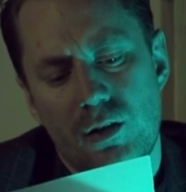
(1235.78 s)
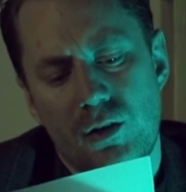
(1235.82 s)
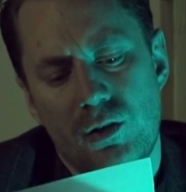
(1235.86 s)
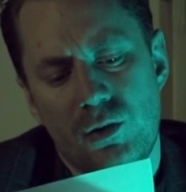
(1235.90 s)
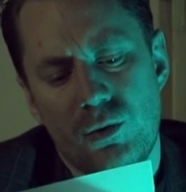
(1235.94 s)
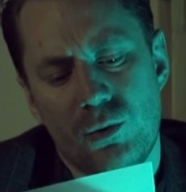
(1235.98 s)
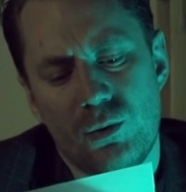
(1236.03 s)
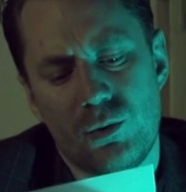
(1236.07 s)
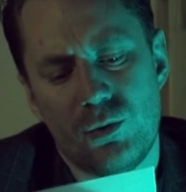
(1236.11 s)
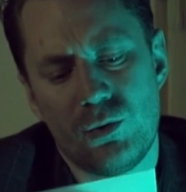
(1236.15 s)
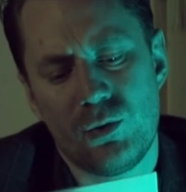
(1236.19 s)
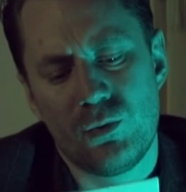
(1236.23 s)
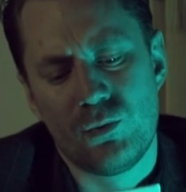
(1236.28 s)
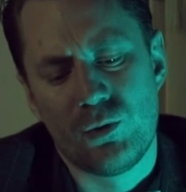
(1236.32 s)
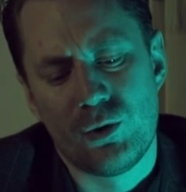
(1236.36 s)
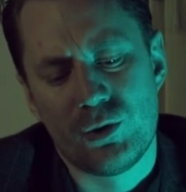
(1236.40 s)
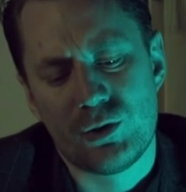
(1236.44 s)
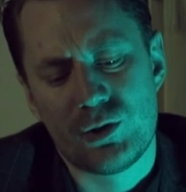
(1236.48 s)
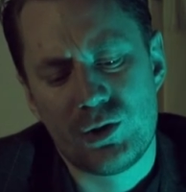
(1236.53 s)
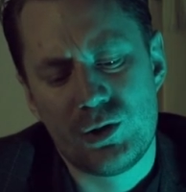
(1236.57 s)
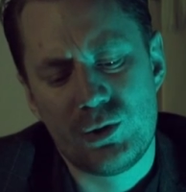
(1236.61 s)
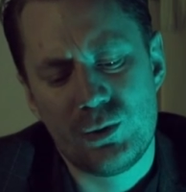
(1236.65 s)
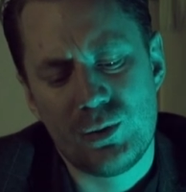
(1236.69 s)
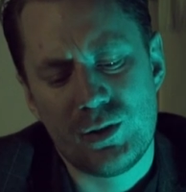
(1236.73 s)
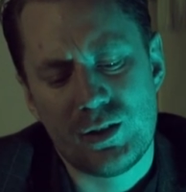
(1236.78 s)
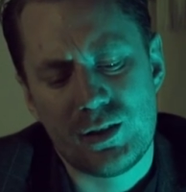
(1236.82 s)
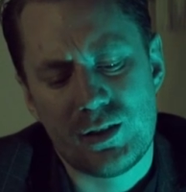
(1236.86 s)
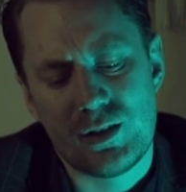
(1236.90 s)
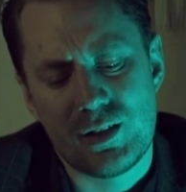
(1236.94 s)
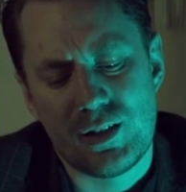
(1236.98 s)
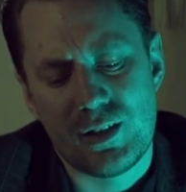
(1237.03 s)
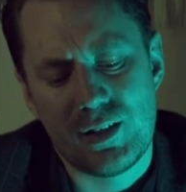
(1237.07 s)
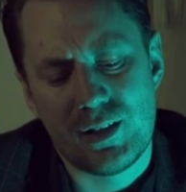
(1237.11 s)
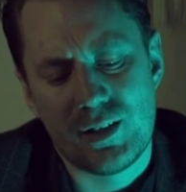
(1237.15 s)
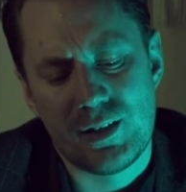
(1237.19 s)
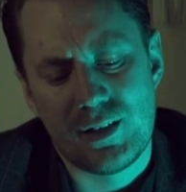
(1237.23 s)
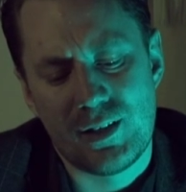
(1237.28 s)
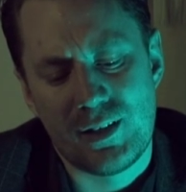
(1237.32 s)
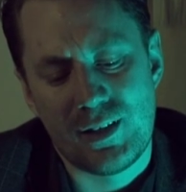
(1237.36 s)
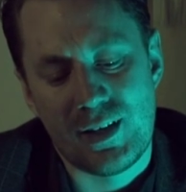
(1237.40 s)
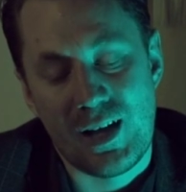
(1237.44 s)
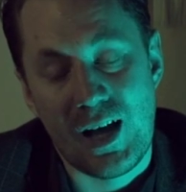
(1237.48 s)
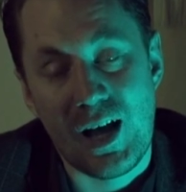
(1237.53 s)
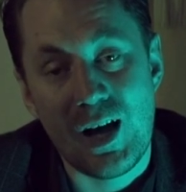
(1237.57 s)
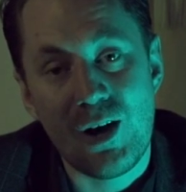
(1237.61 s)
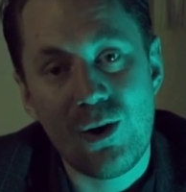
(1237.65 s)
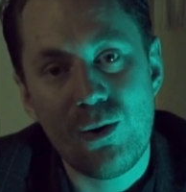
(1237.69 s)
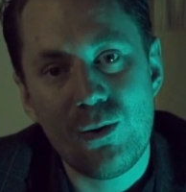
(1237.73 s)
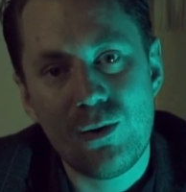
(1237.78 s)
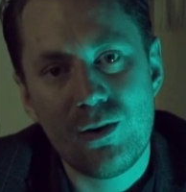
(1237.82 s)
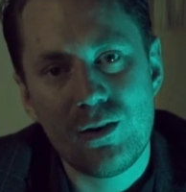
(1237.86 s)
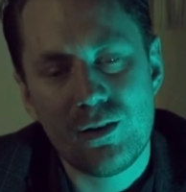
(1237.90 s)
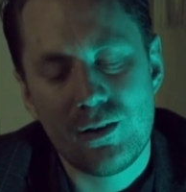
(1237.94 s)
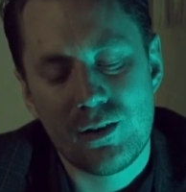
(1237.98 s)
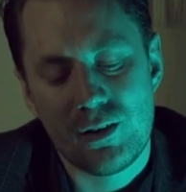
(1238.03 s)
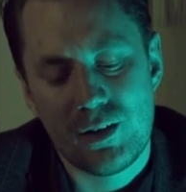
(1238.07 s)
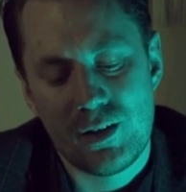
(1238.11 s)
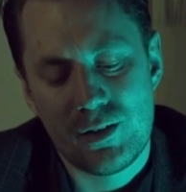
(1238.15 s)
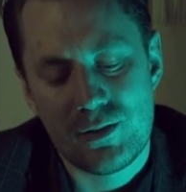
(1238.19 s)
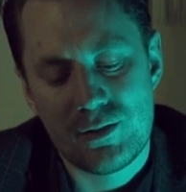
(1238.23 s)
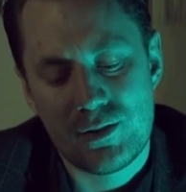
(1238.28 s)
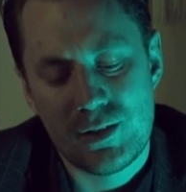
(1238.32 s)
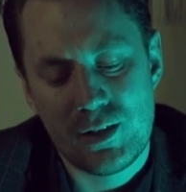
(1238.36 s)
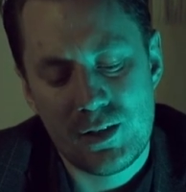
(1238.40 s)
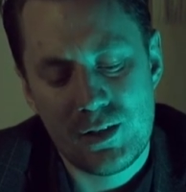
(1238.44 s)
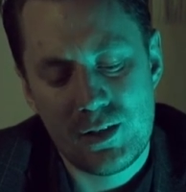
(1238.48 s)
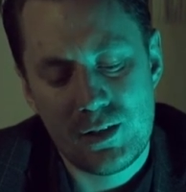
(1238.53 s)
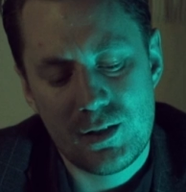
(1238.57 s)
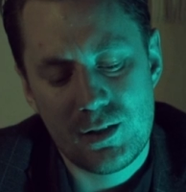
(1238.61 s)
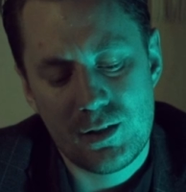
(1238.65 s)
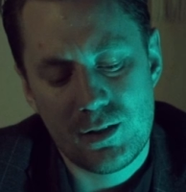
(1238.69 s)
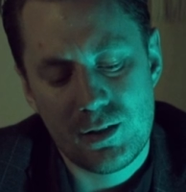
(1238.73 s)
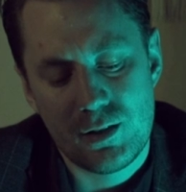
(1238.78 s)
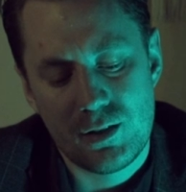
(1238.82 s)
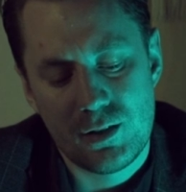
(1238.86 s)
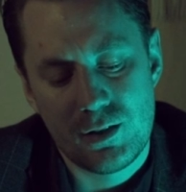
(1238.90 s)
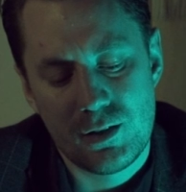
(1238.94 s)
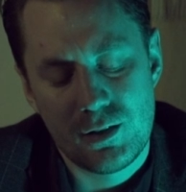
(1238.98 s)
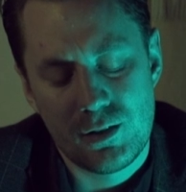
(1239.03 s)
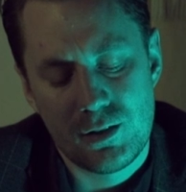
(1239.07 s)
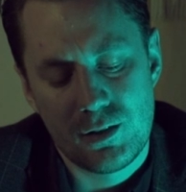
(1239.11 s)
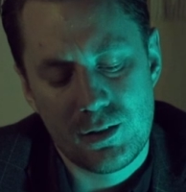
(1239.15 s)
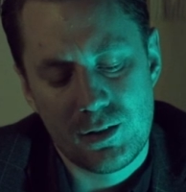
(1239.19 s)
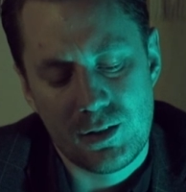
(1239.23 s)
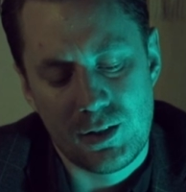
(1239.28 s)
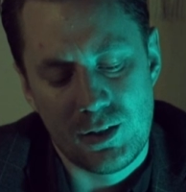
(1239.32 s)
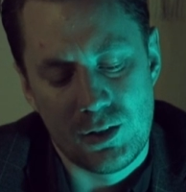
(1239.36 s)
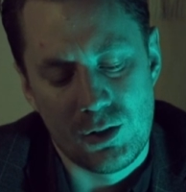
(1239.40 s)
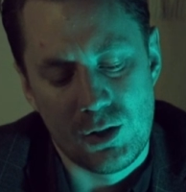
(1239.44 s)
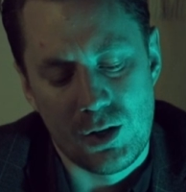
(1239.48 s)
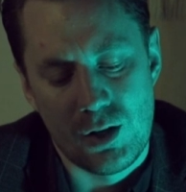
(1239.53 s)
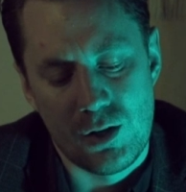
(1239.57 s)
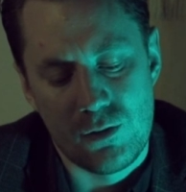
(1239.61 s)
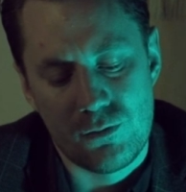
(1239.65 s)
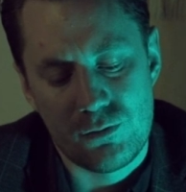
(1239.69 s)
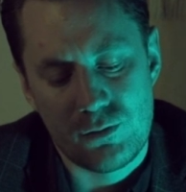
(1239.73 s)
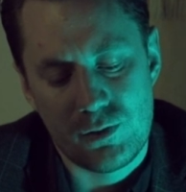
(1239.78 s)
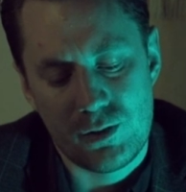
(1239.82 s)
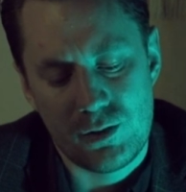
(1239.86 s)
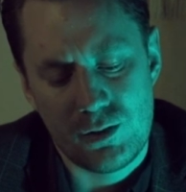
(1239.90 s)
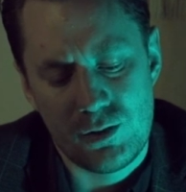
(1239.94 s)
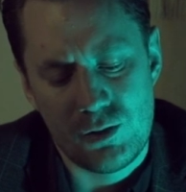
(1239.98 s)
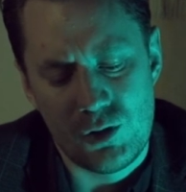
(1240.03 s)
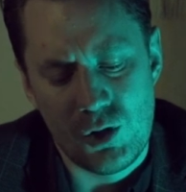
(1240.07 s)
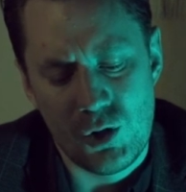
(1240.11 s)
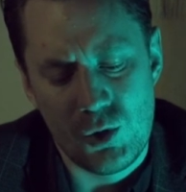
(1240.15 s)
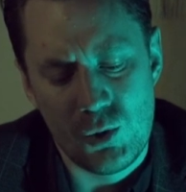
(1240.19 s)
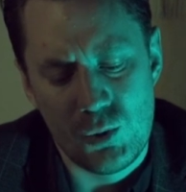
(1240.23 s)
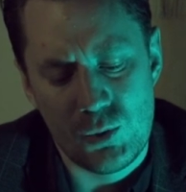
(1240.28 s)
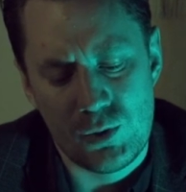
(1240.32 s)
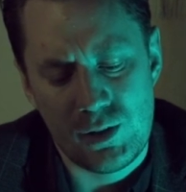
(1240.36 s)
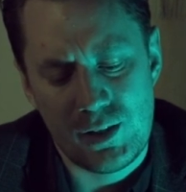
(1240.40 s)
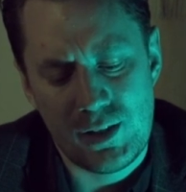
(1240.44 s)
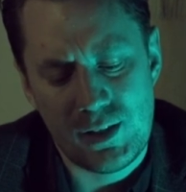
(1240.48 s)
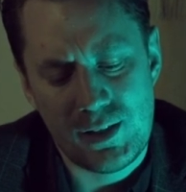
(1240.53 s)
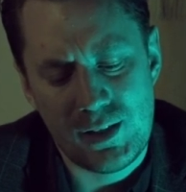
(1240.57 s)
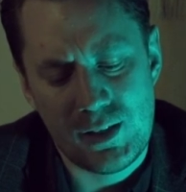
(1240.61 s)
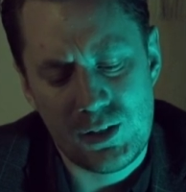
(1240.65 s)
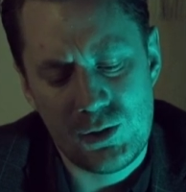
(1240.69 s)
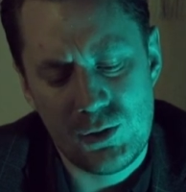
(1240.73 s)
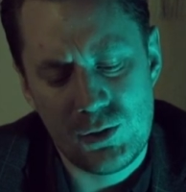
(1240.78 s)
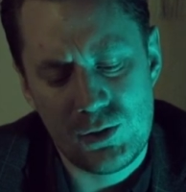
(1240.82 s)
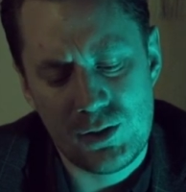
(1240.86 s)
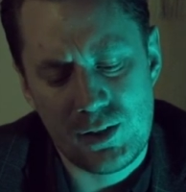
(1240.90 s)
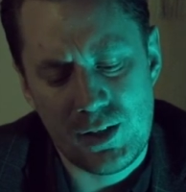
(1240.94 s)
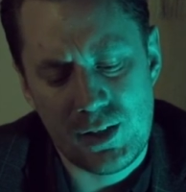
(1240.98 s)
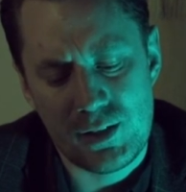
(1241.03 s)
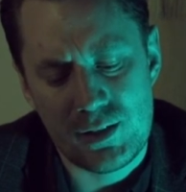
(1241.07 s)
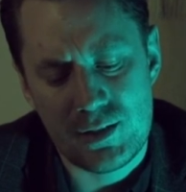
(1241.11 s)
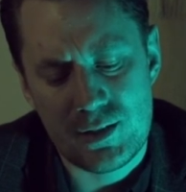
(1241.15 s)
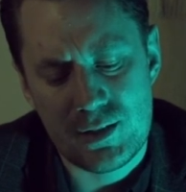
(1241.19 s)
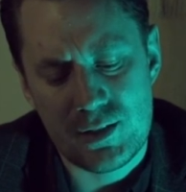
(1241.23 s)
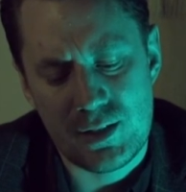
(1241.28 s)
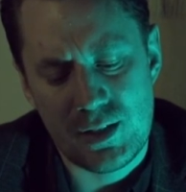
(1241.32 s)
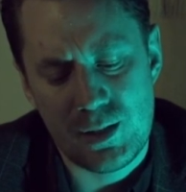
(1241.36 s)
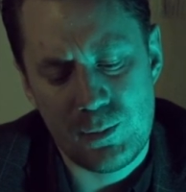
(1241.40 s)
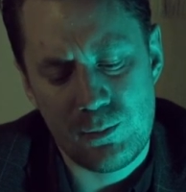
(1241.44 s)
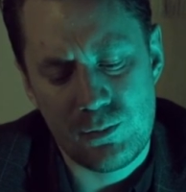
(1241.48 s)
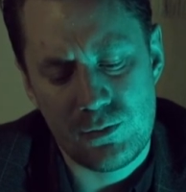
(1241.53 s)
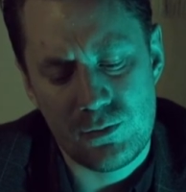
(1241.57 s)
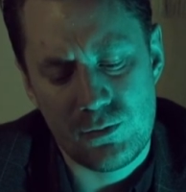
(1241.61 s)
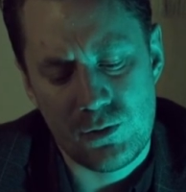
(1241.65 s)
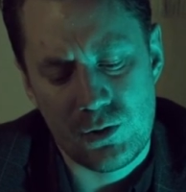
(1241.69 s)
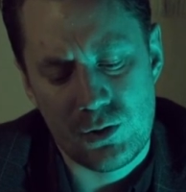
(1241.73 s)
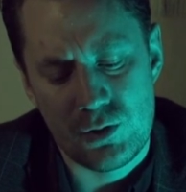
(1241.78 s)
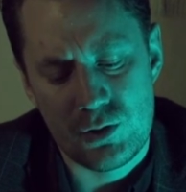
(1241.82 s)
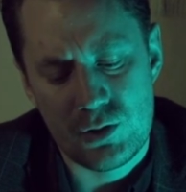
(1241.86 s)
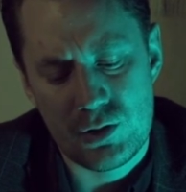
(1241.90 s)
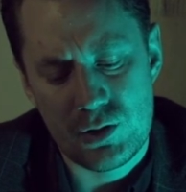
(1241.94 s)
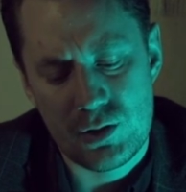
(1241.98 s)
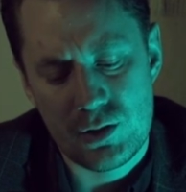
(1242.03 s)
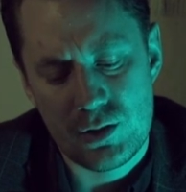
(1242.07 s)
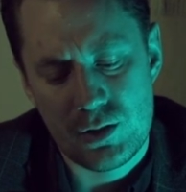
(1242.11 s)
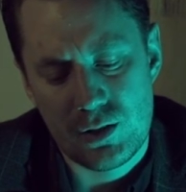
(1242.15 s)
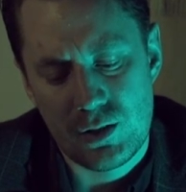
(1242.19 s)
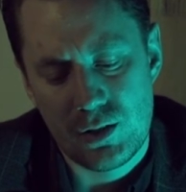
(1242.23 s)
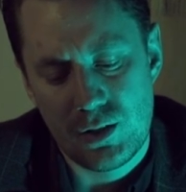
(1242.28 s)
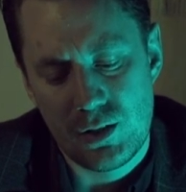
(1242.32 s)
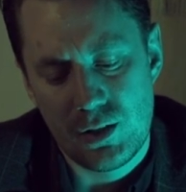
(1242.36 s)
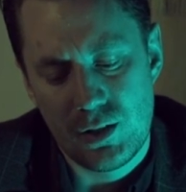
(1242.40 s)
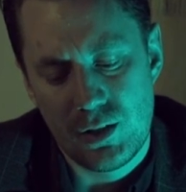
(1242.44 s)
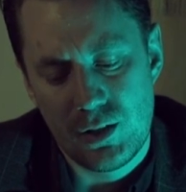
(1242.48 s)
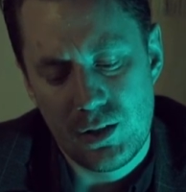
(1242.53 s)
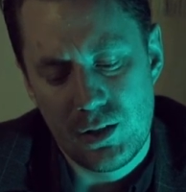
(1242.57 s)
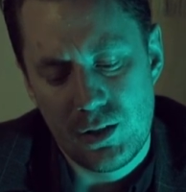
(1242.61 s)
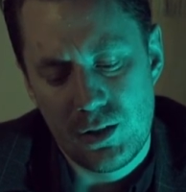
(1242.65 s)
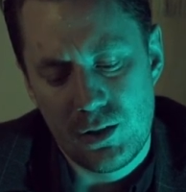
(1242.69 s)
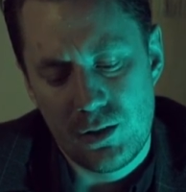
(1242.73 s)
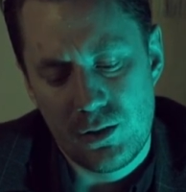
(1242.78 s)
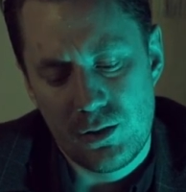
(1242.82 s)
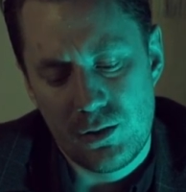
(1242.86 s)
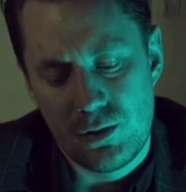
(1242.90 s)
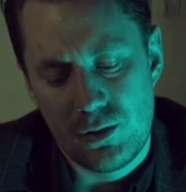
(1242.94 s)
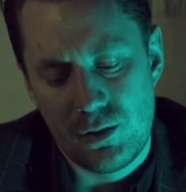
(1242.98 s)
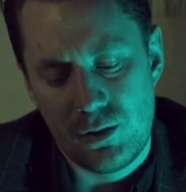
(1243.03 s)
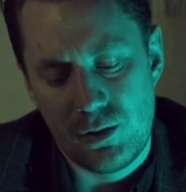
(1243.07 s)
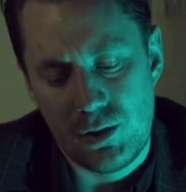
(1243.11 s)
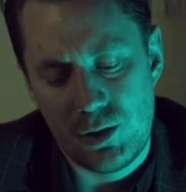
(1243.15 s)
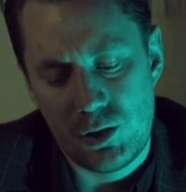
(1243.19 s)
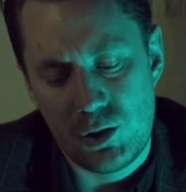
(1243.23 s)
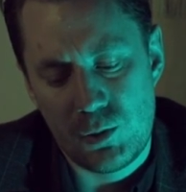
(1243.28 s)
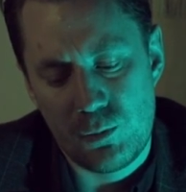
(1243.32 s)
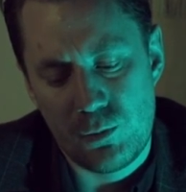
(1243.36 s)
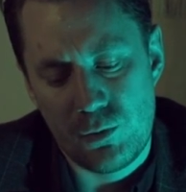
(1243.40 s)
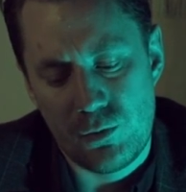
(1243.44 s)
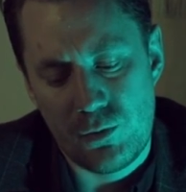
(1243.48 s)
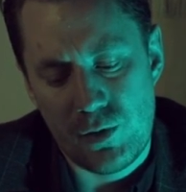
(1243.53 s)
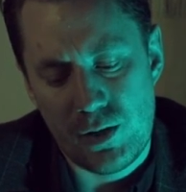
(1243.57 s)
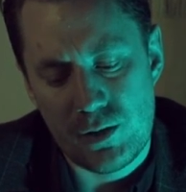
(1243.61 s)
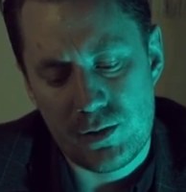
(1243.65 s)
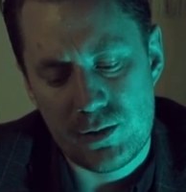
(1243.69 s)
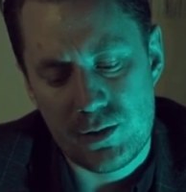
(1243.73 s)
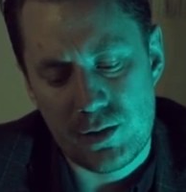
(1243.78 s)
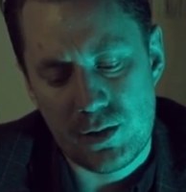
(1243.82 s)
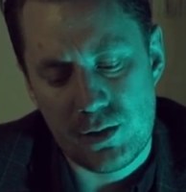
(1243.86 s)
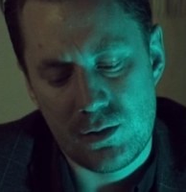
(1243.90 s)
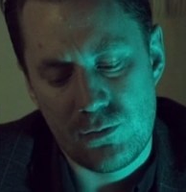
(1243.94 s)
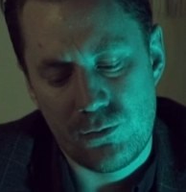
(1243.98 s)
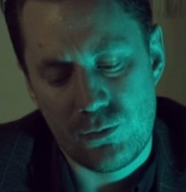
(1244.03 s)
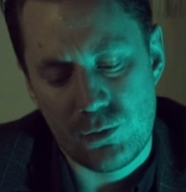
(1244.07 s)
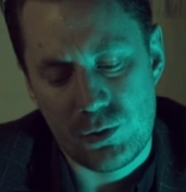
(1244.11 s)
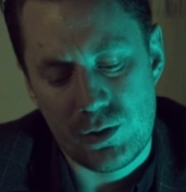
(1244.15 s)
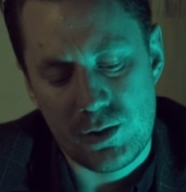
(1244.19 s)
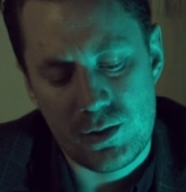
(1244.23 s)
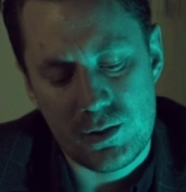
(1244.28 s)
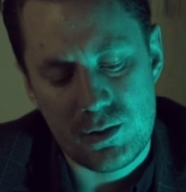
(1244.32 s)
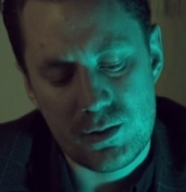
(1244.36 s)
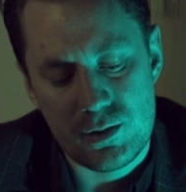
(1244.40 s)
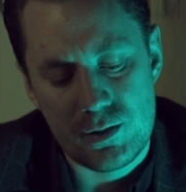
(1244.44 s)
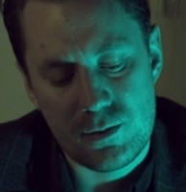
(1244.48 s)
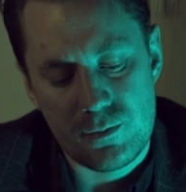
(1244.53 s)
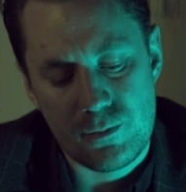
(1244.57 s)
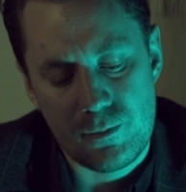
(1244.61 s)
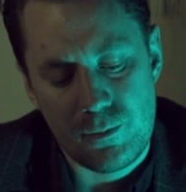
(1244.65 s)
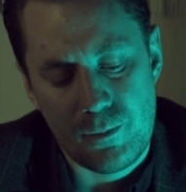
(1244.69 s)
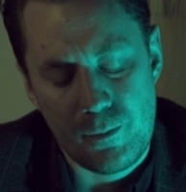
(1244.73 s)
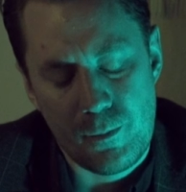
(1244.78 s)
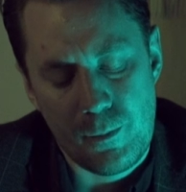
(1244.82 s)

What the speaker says: You want to do it now?" I said. He laughed. "No, get a good night's sleep first. You need to be rested for this.